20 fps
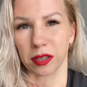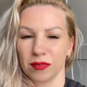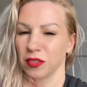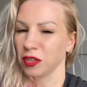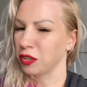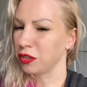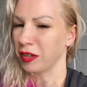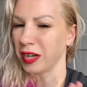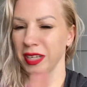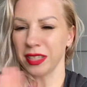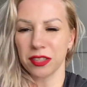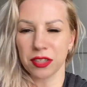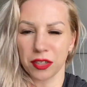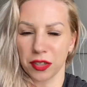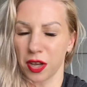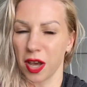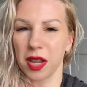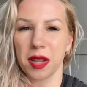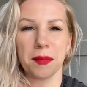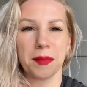Grades are
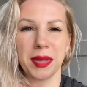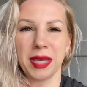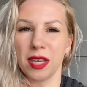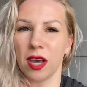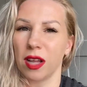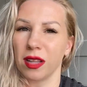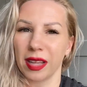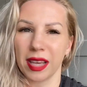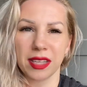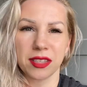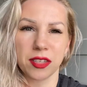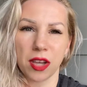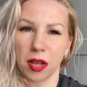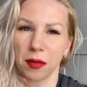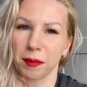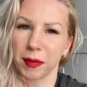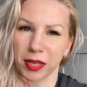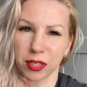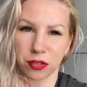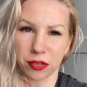not a be-all, end-all
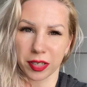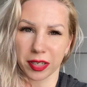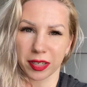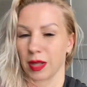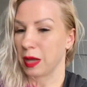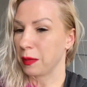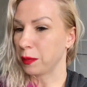metric.